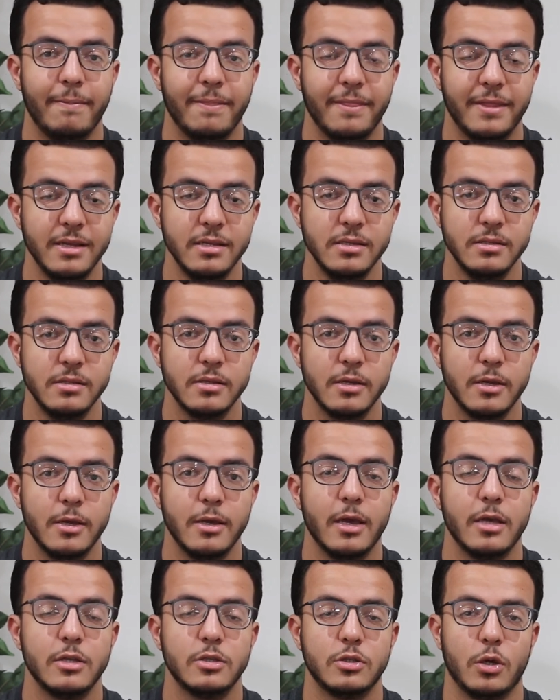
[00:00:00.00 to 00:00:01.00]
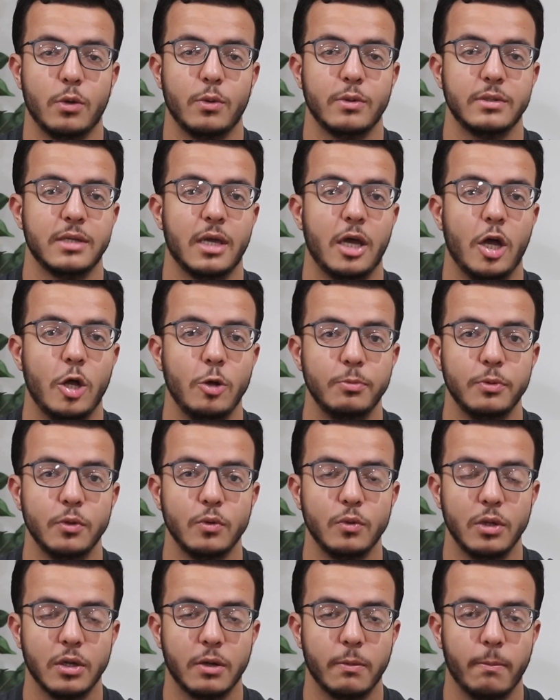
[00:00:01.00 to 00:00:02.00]
This is going to help
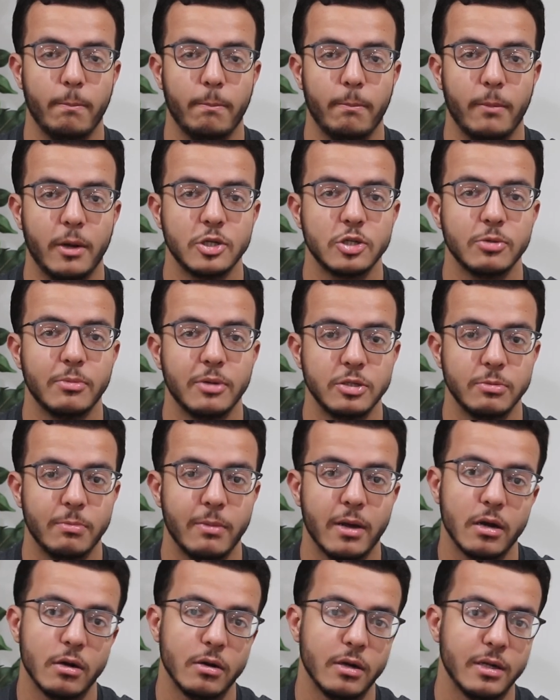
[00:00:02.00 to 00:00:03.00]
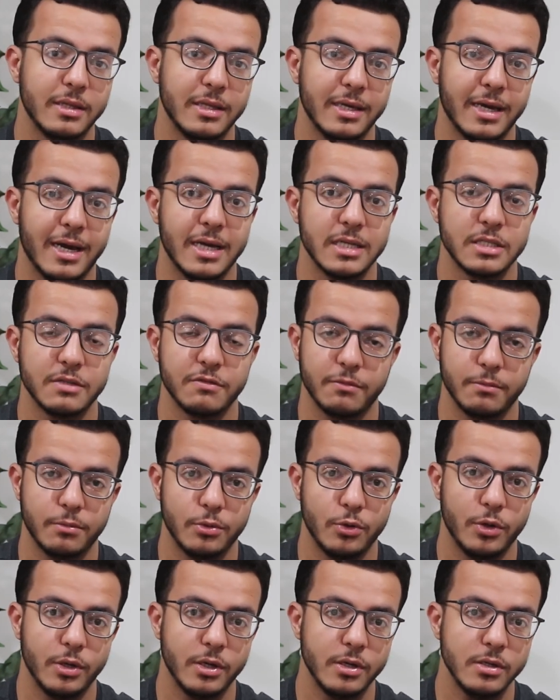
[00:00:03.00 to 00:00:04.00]
you look much, much better in the eyes of
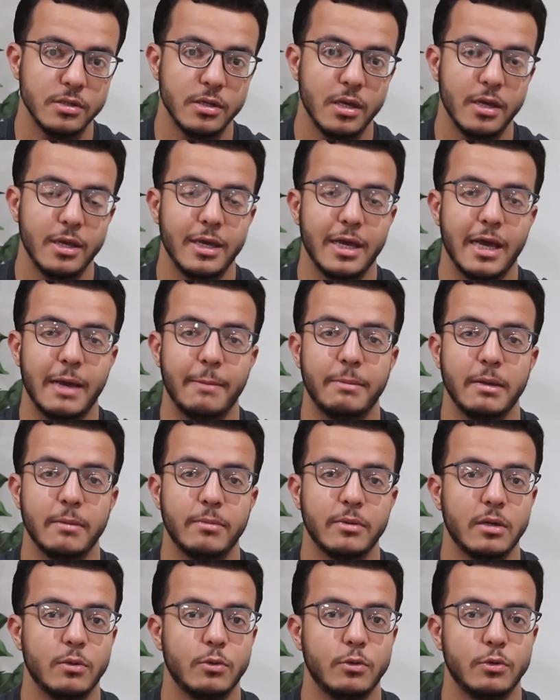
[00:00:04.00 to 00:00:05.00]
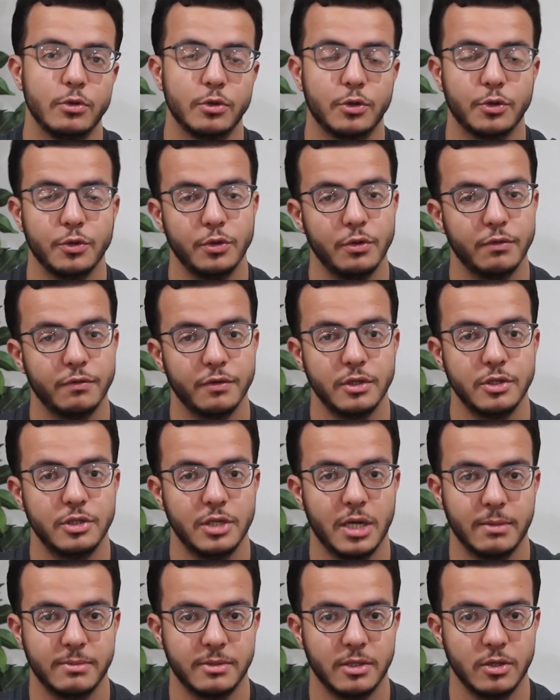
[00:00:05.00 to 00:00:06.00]
employers and people that will recruit you for the
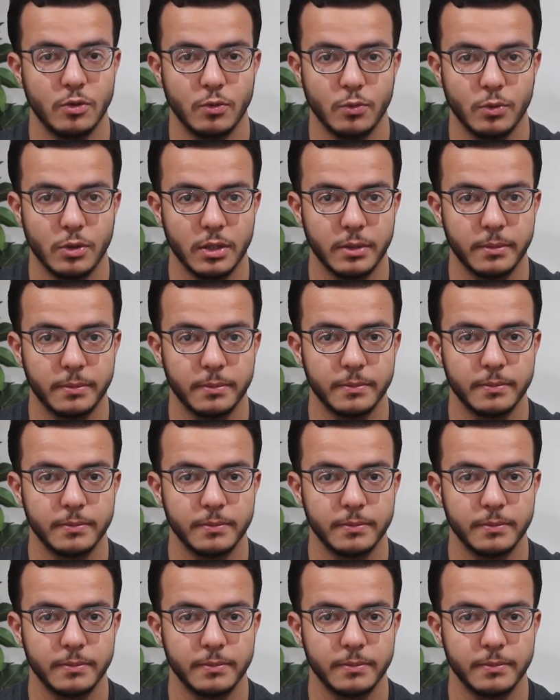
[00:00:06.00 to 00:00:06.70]
jobs that you want.